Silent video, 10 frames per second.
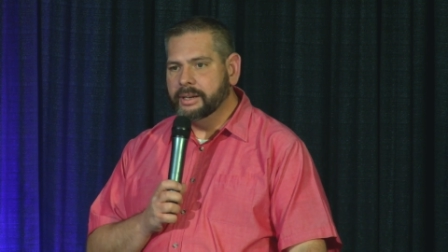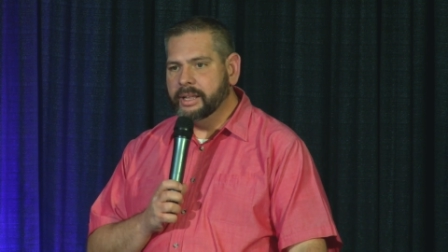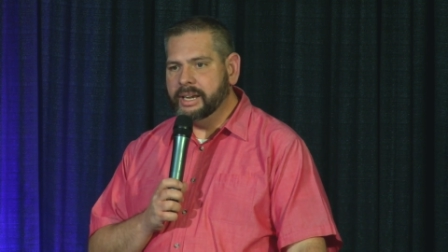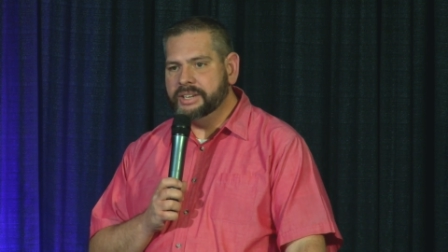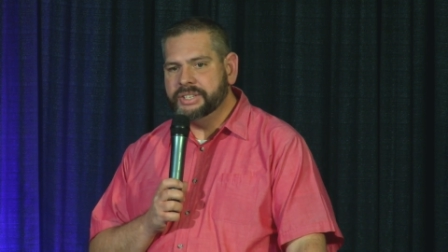
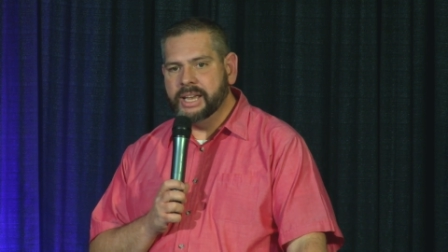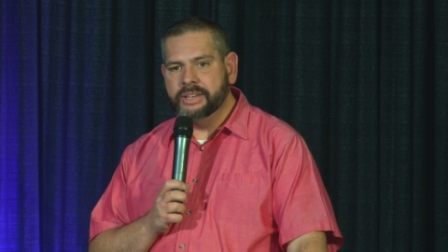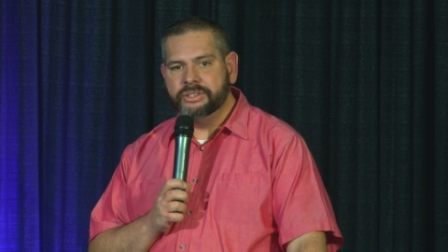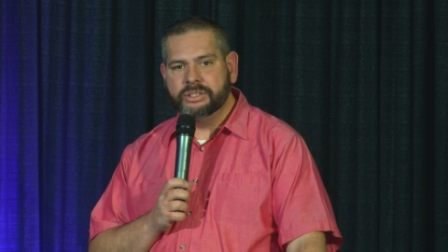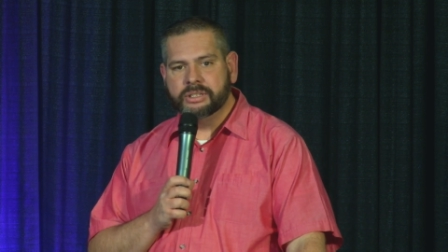And then he
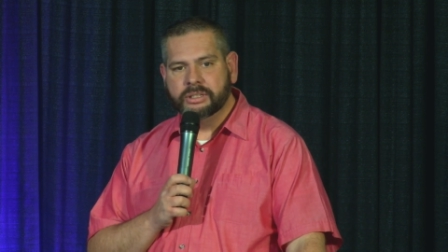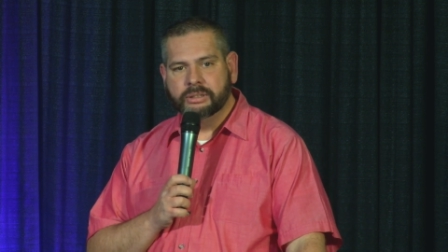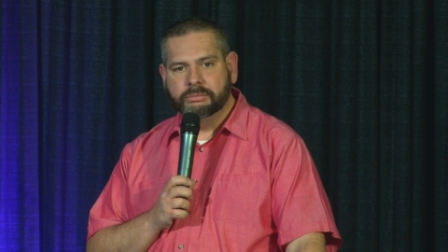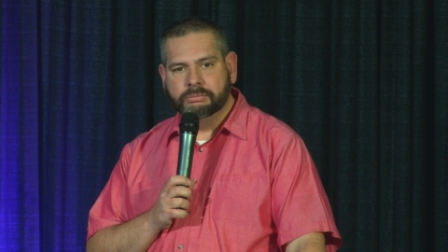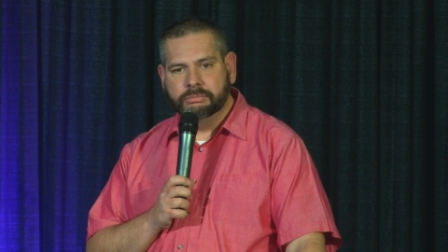says,
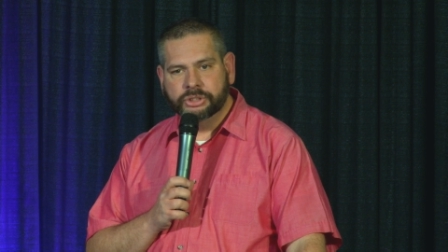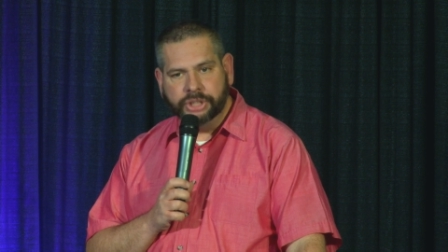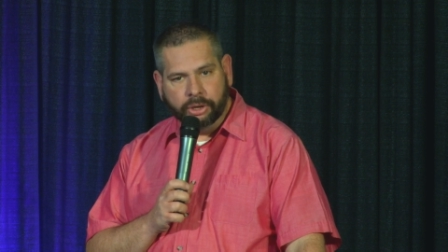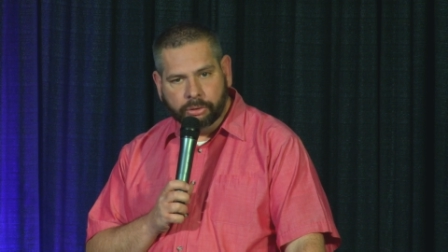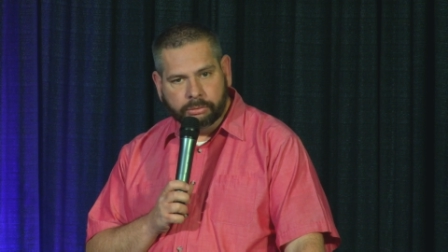
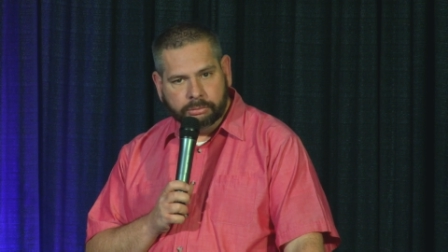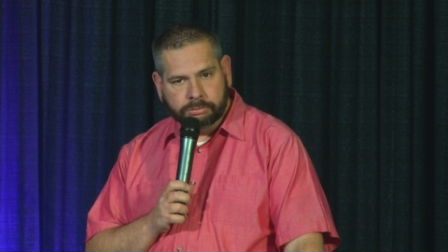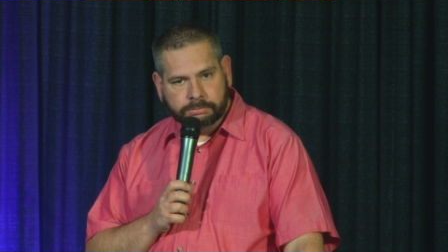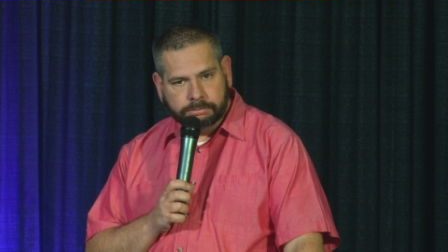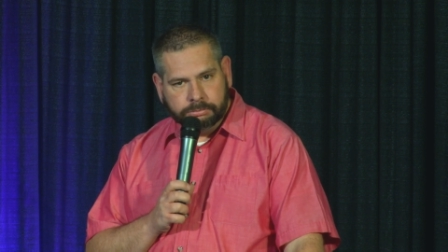So,
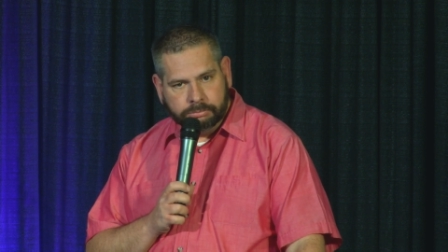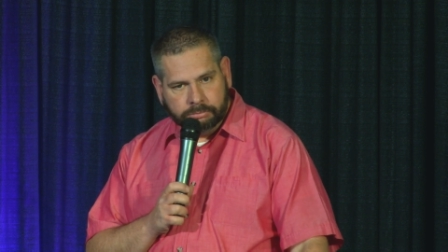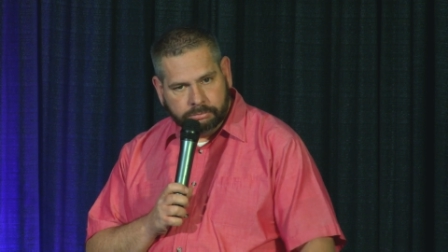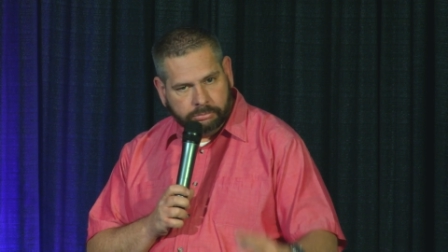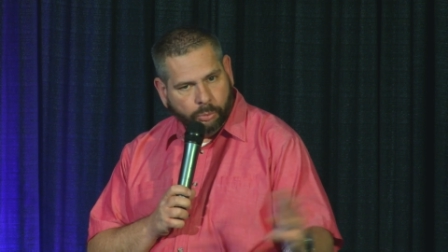
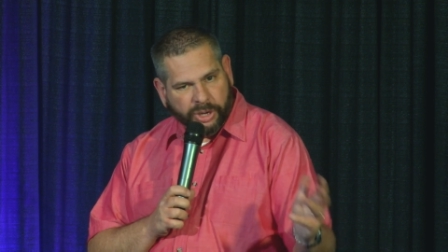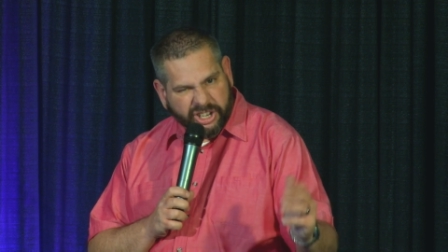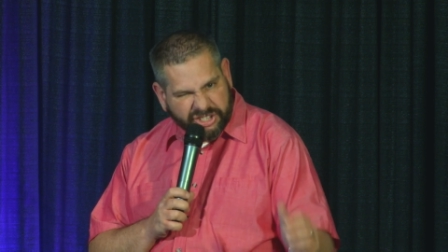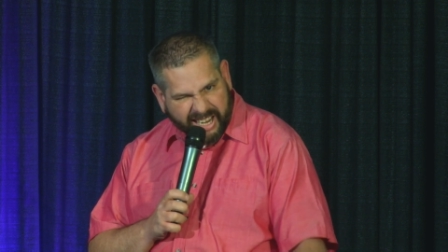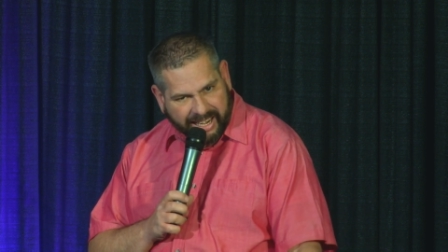what
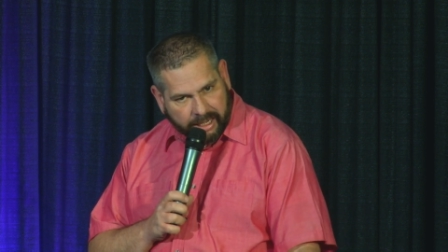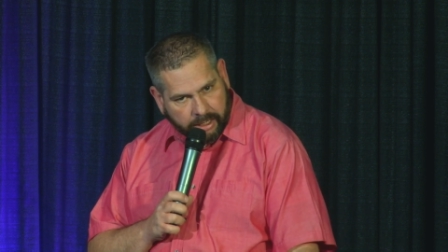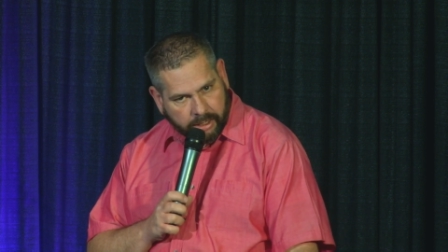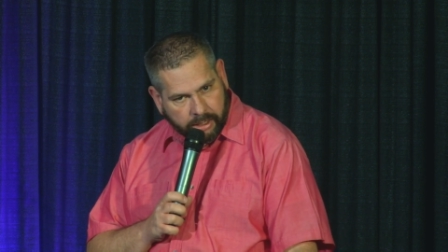do you say?